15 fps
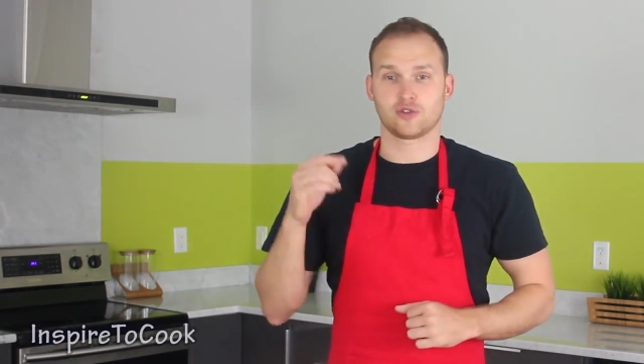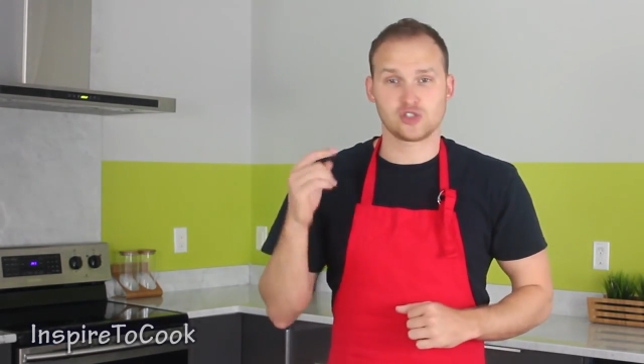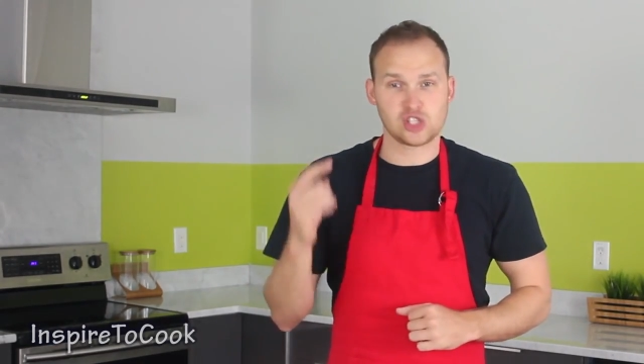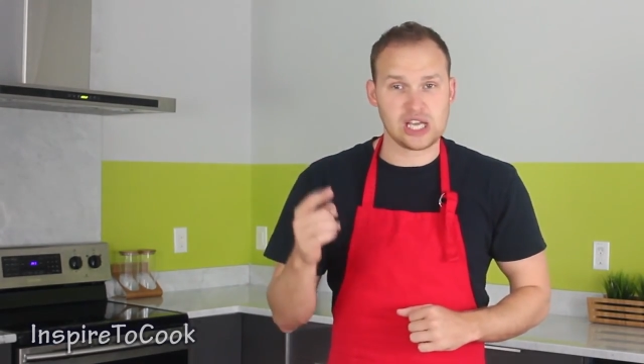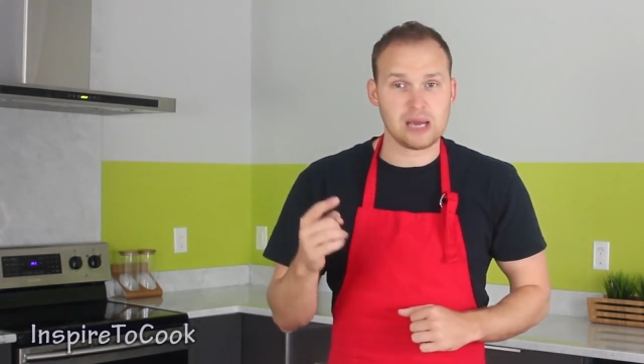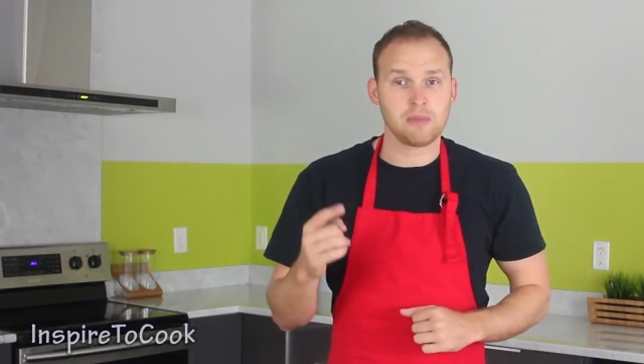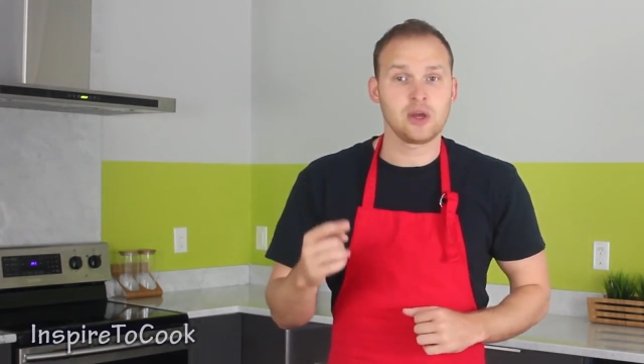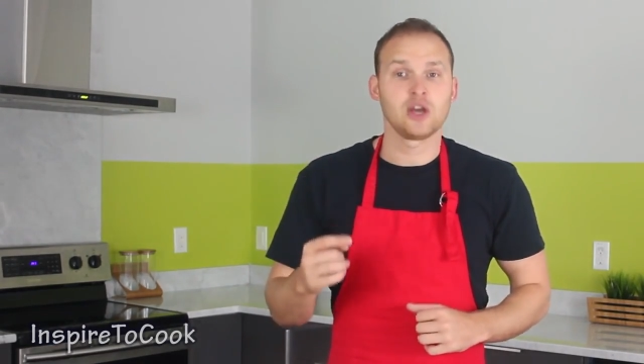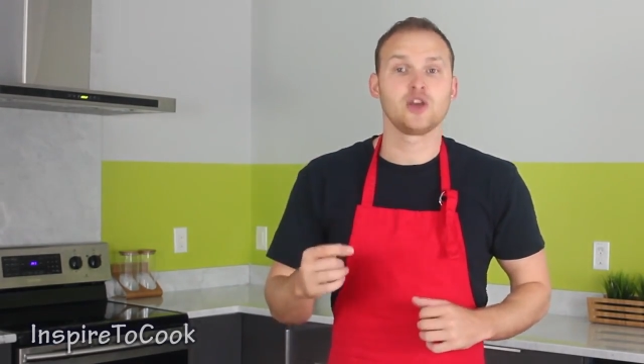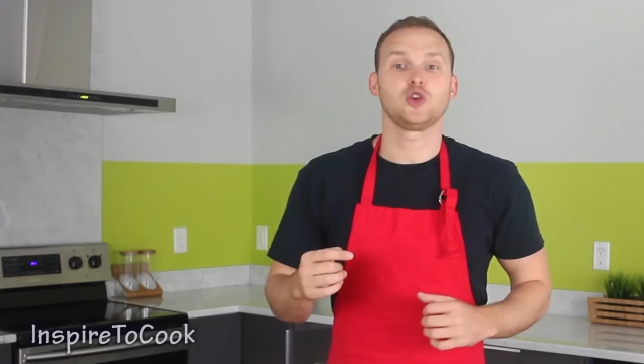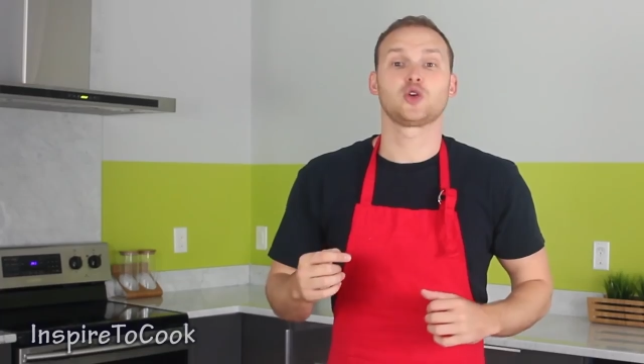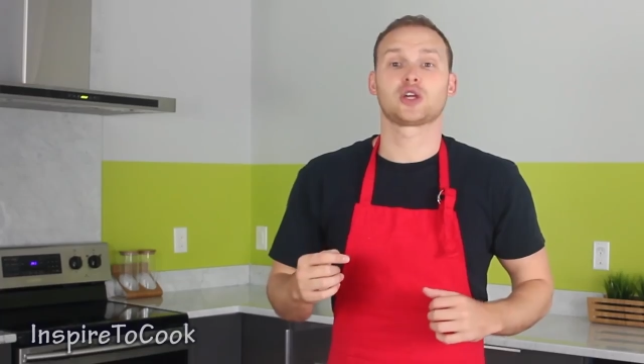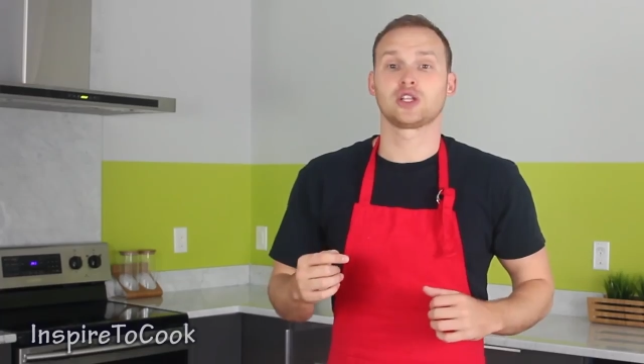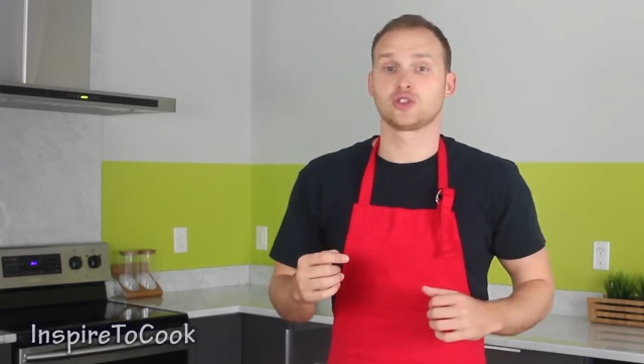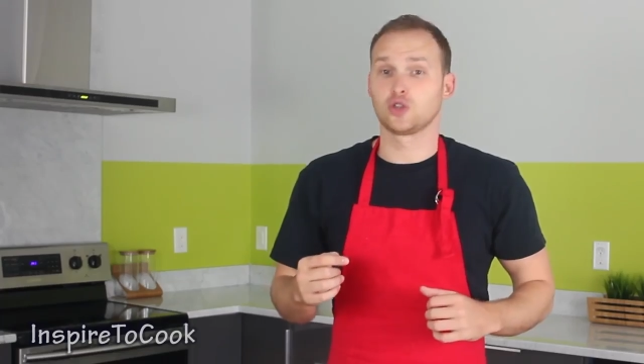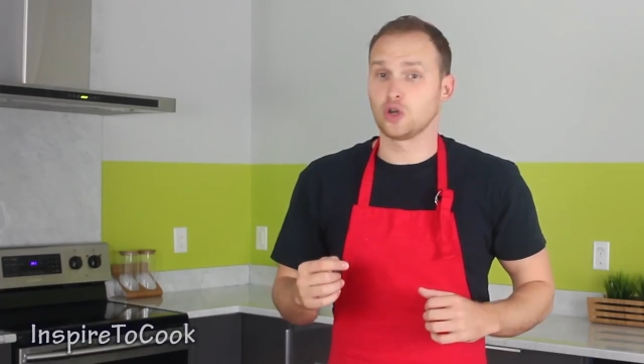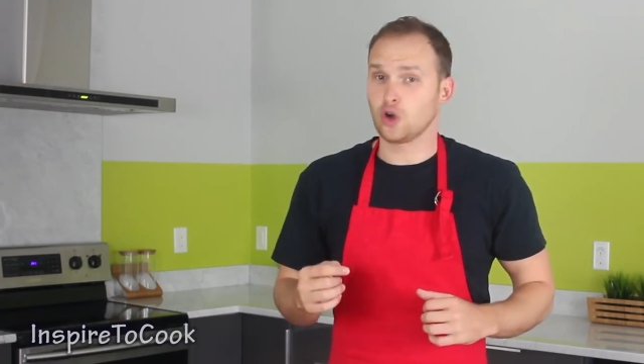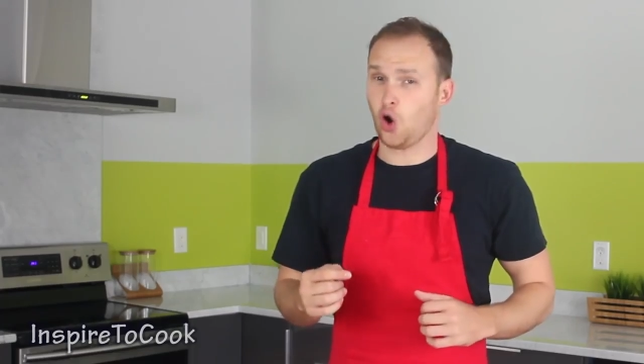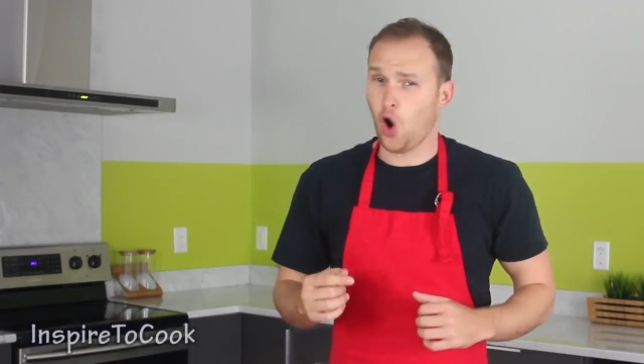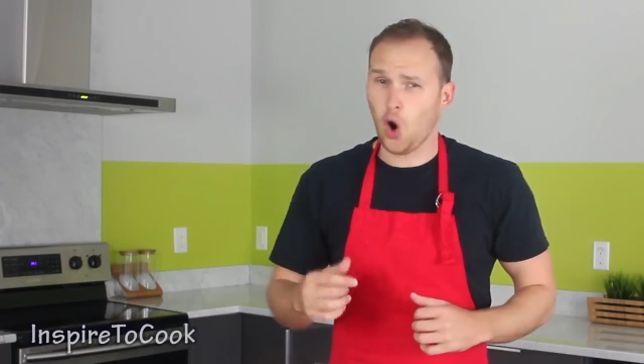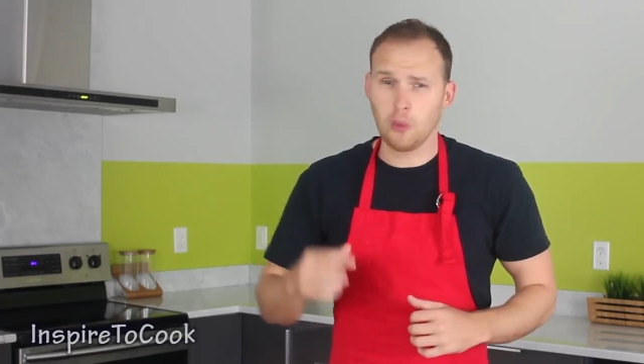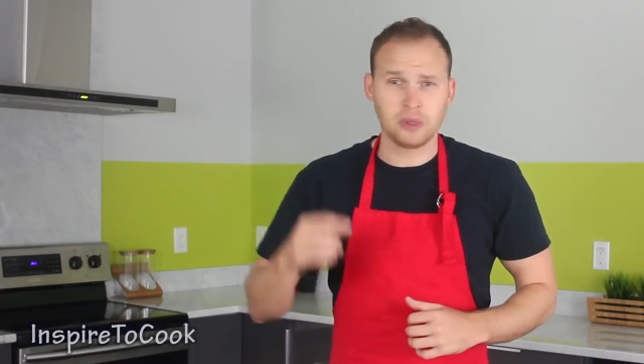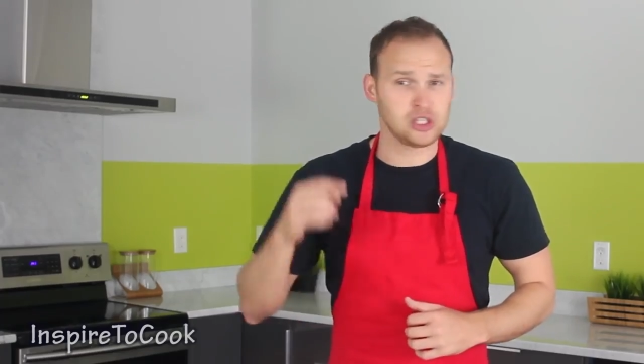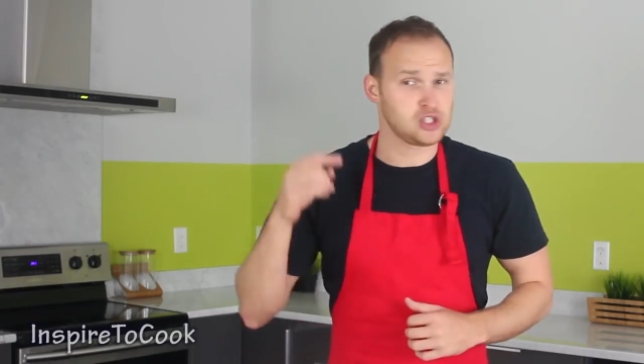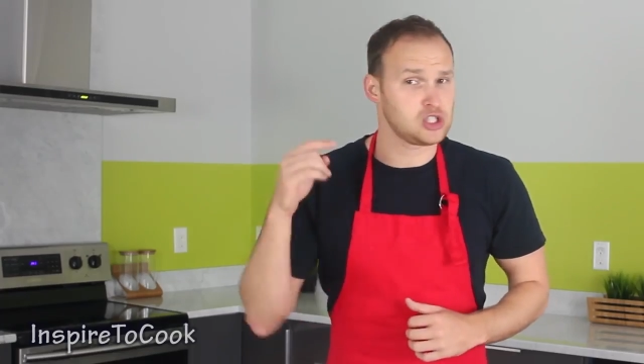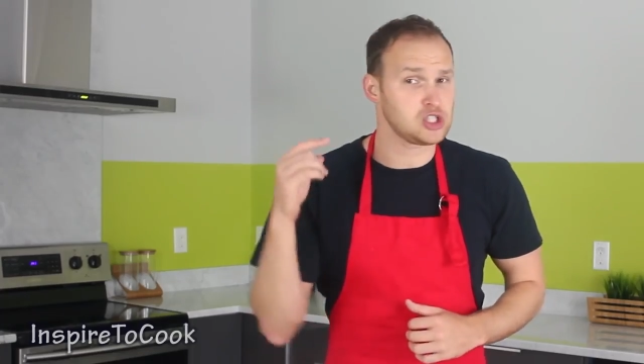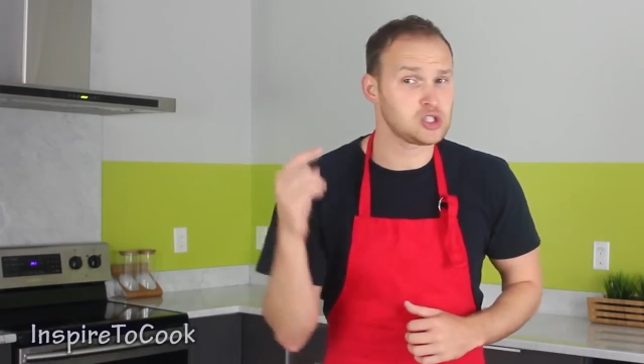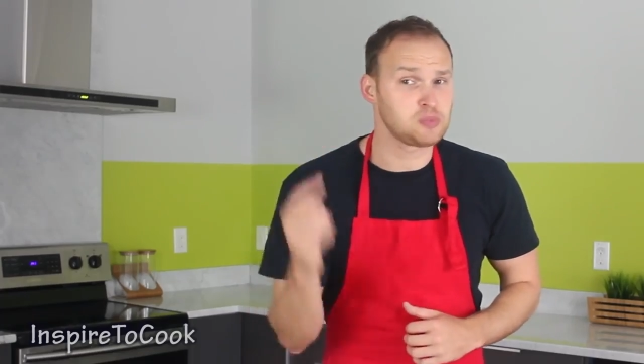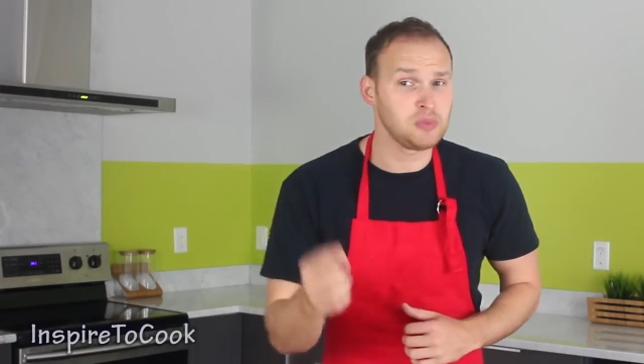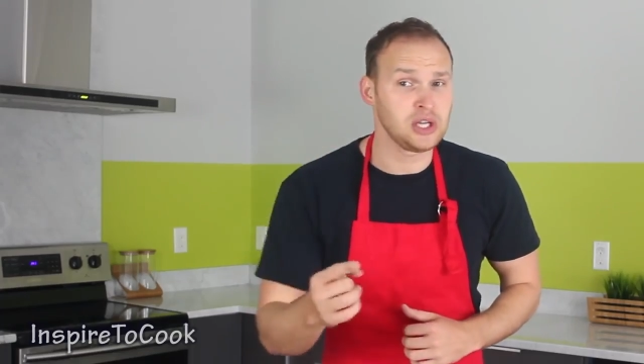of jam. You can do it at home in
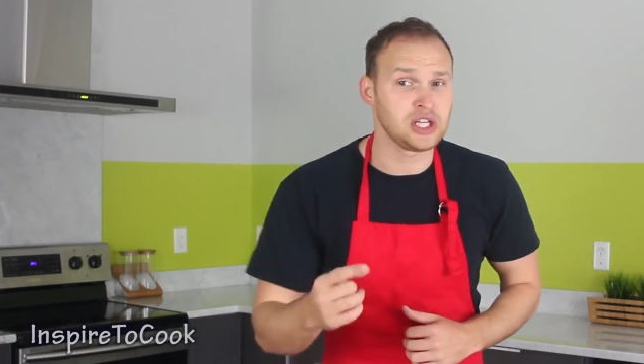just